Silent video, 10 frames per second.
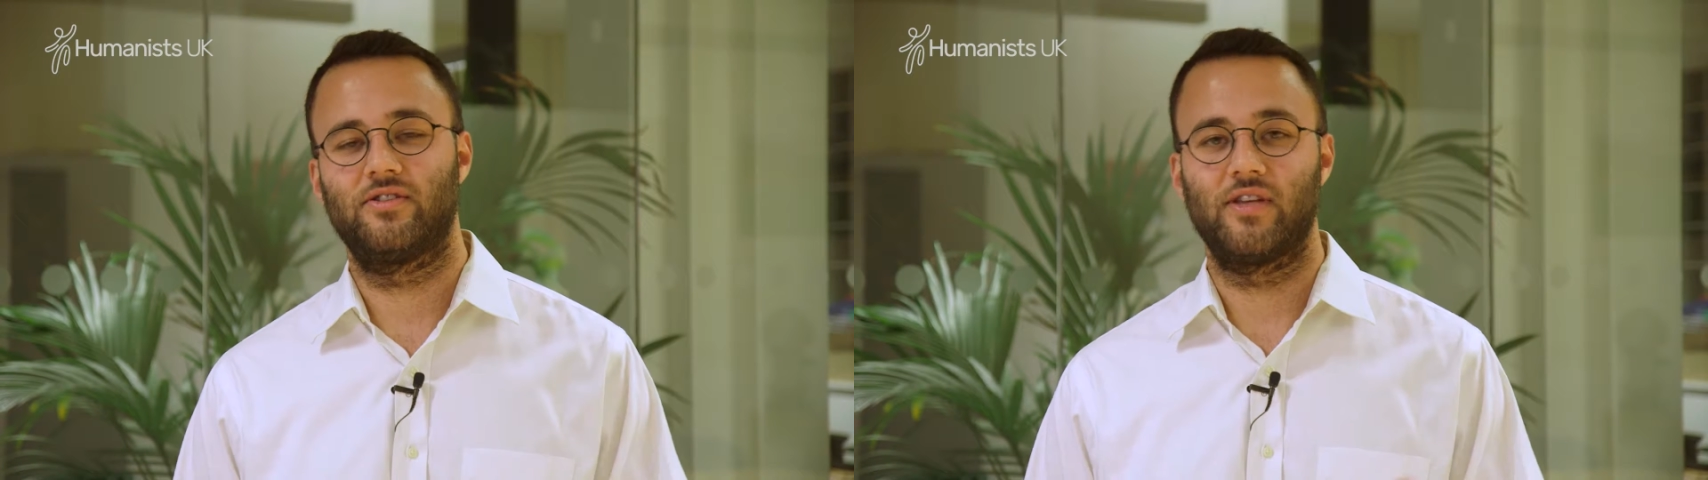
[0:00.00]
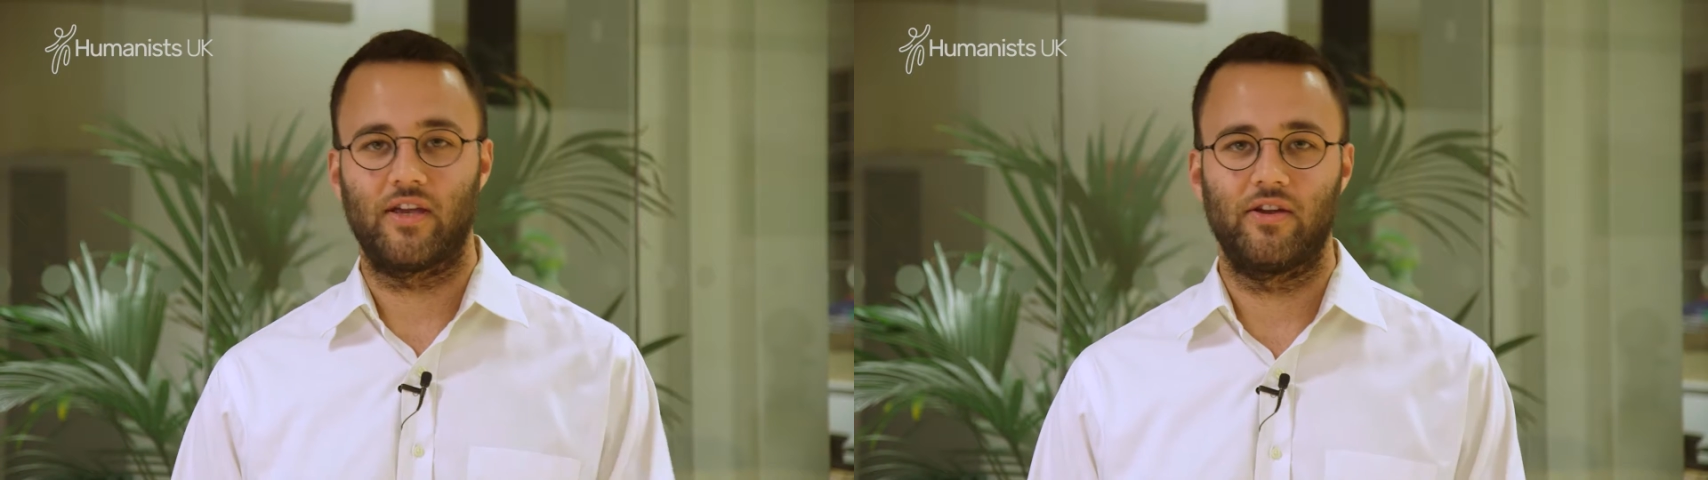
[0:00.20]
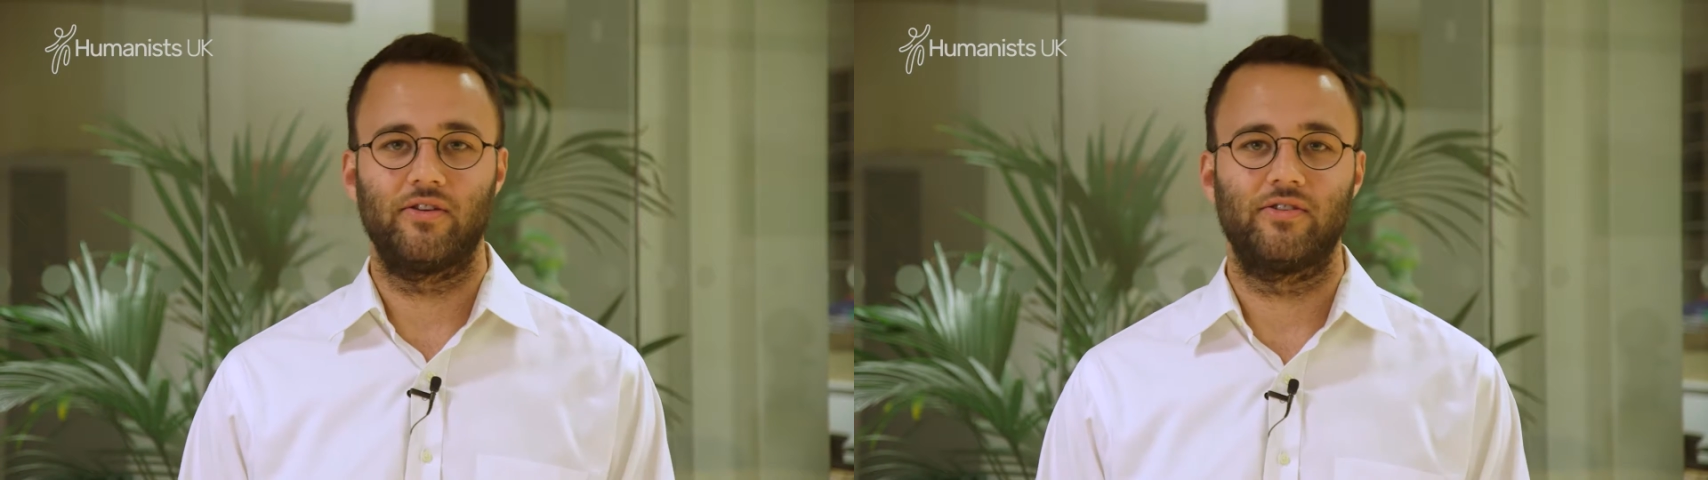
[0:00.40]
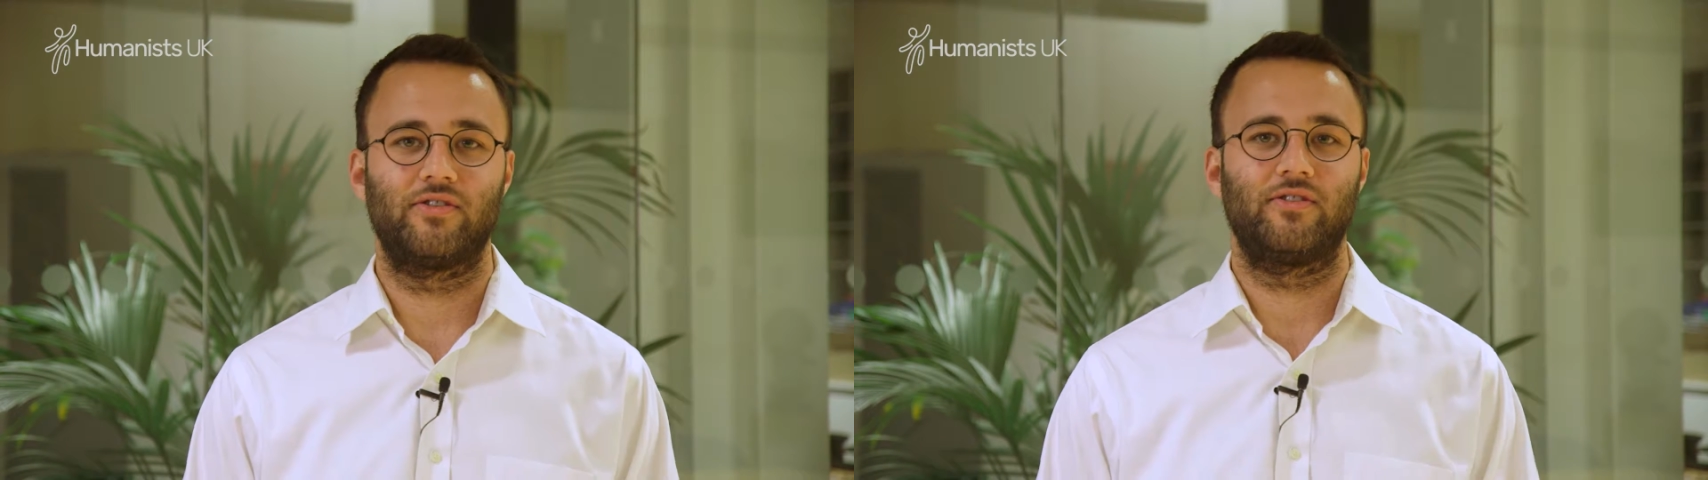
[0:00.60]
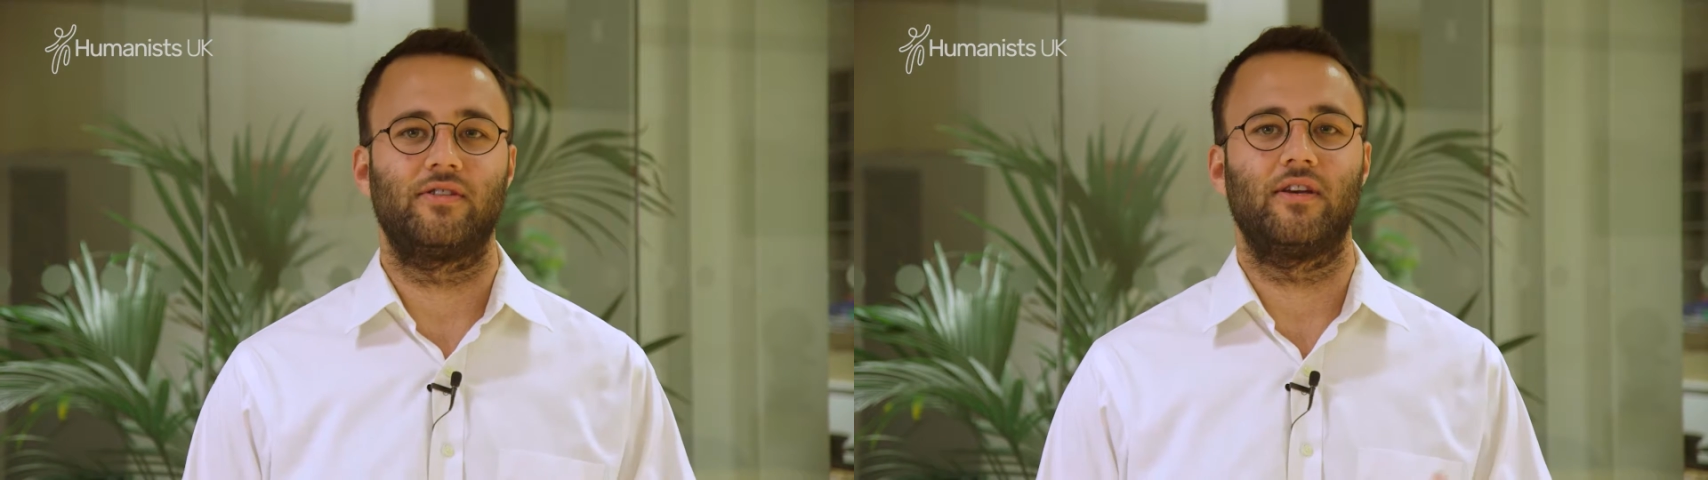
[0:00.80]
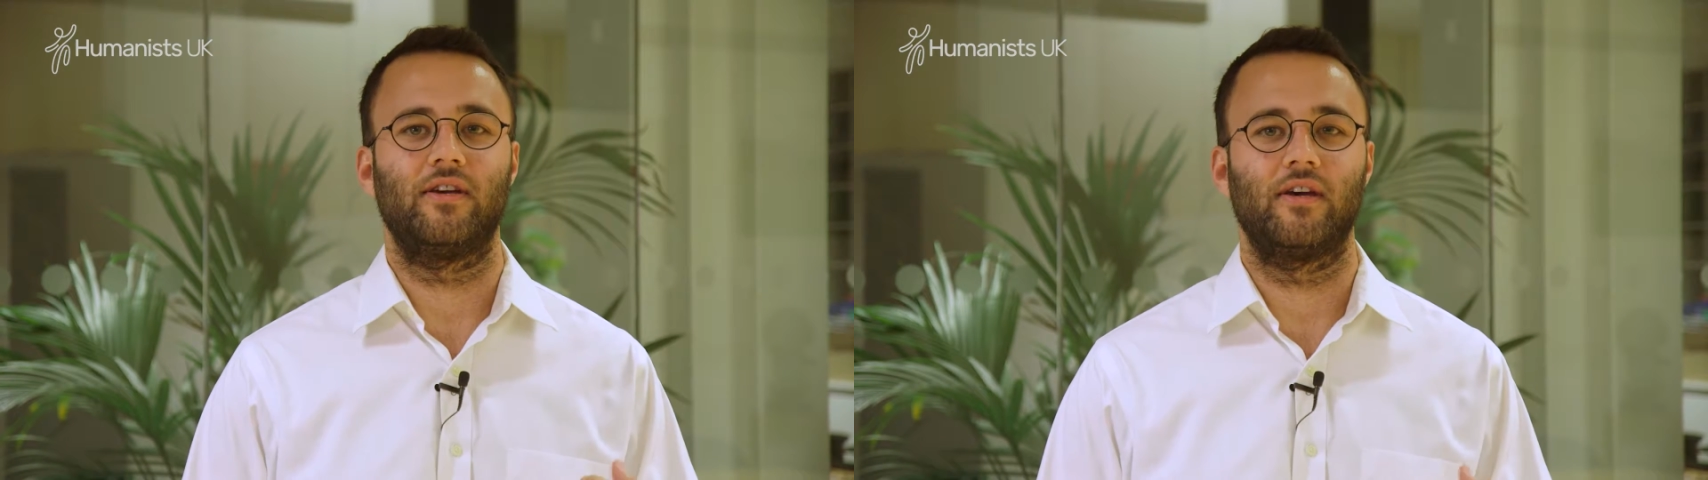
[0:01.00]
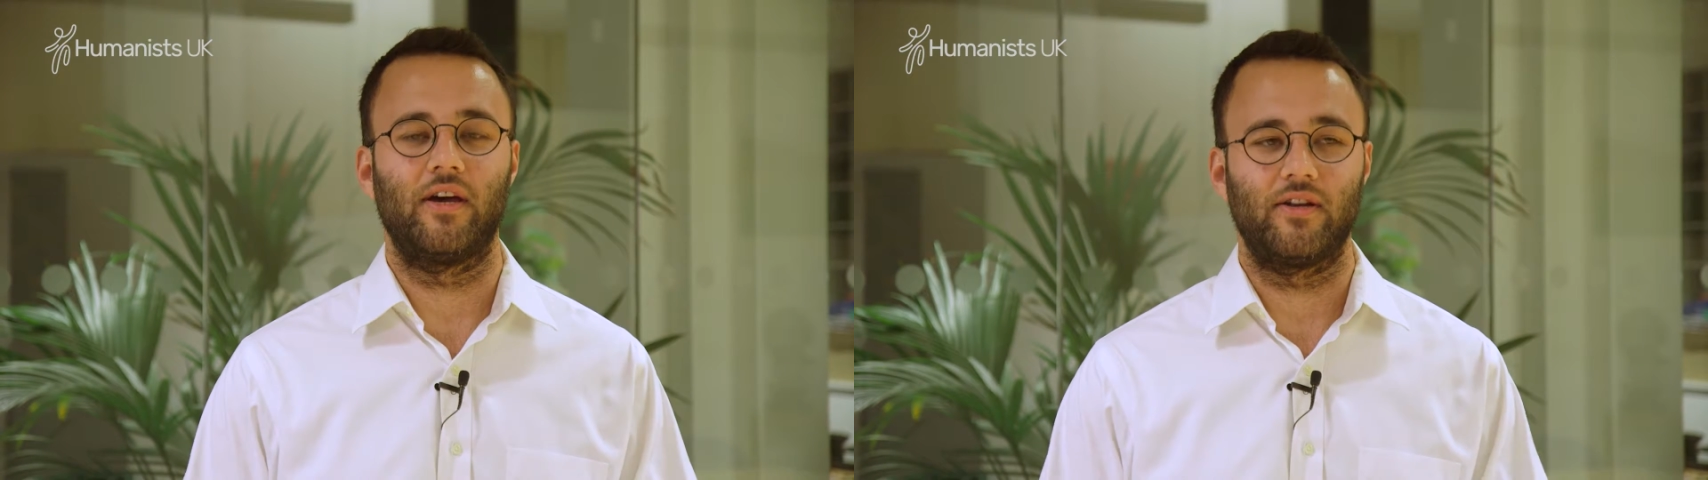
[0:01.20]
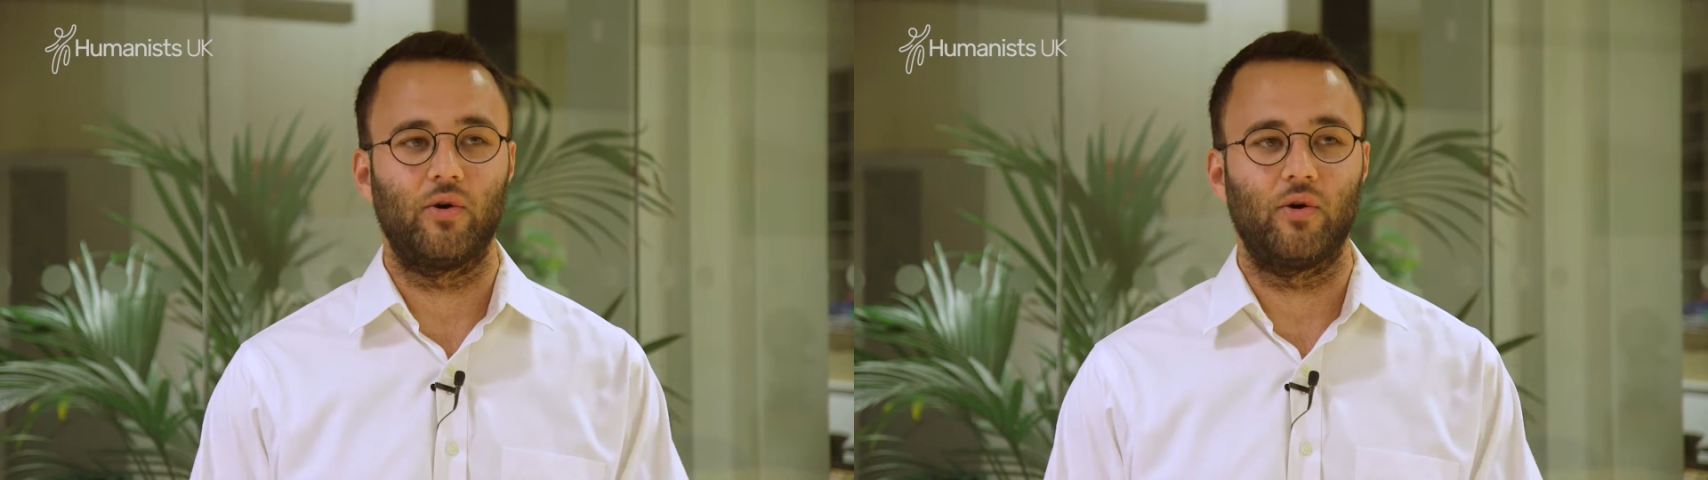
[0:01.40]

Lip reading: secularists and